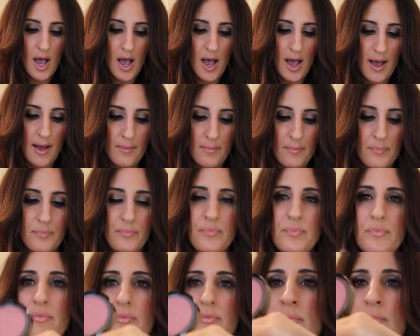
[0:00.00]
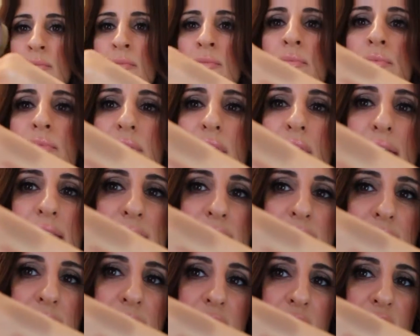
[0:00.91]
Um, that
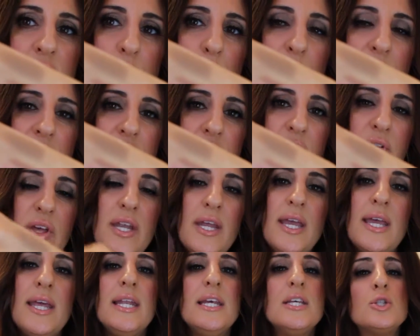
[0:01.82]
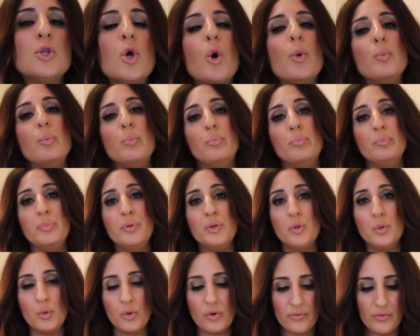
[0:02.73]
is a swatch of it. It is
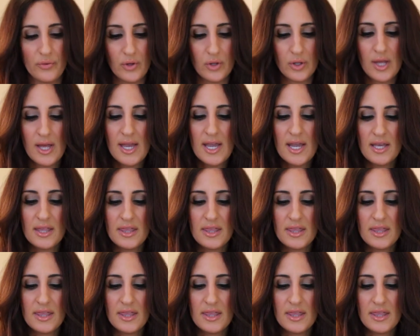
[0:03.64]
beautiful.